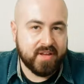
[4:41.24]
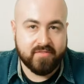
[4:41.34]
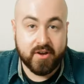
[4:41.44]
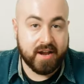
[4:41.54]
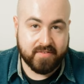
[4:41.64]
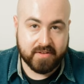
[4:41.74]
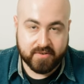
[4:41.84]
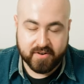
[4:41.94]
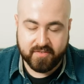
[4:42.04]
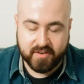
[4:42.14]
of not having
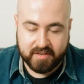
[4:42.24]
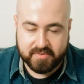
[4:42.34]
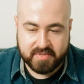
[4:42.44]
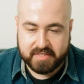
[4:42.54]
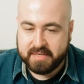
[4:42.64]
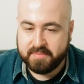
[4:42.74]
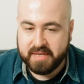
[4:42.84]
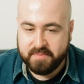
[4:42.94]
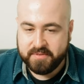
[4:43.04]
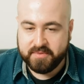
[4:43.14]
autofocus was that
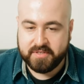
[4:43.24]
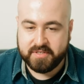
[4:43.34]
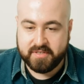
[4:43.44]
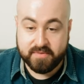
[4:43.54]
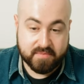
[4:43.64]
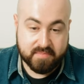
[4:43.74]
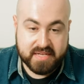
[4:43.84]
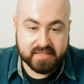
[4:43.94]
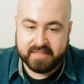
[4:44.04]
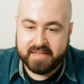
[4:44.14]
sometimes you would just, you would
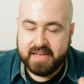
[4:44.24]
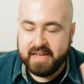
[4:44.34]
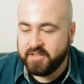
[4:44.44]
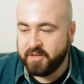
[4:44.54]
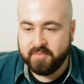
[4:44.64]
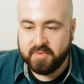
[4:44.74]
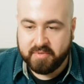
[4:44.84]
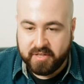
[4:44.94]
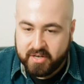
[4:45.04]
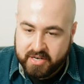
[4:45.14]
miss, shot would be
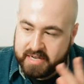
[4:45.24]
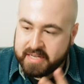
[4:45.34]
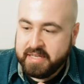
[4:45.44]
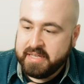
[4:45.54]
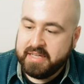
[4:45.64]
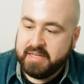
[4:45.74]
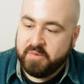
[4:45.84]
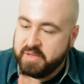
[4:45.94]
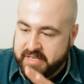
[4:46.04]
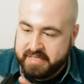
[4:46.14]
blurry,
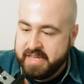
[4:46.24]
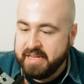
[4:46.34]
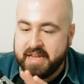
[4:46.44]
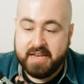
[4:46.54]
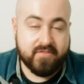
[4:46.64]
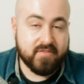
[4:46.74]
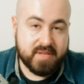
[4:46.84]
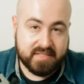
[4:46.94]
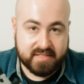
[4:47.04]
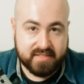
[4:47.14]
with this thing, it never
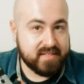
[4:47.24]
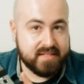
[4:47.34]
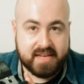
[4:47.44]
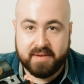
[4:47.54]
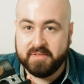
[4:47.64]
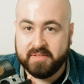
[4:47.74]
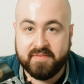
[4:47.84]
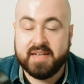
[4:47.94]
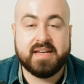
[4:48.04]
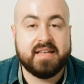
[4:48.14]
misses. It's actually
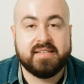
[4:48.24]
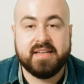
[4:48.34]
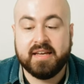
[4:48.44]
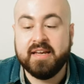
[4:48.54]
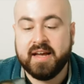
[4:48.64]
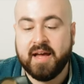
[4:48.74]
fantastic. I